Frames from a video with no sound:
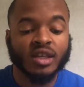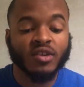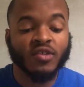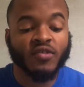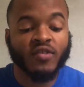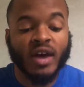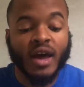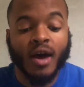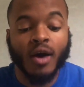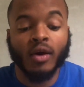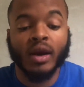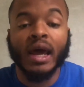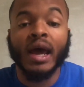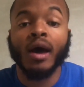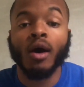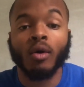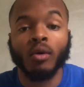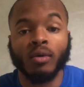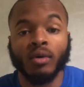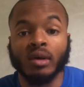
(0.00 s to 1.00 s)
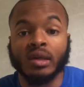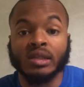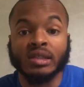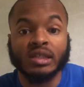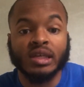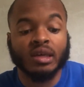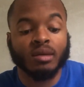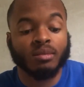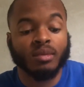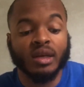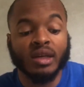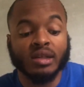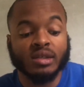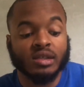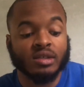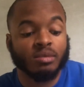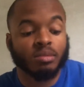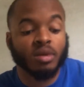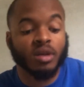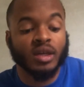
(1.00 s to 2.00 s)
He fouled out in 10
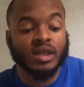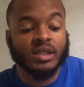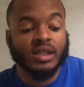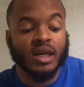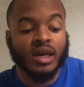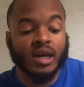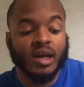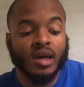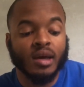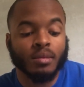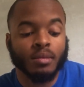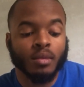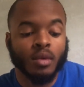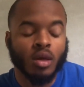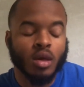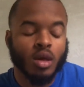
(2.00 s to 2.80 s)
minutes of play time.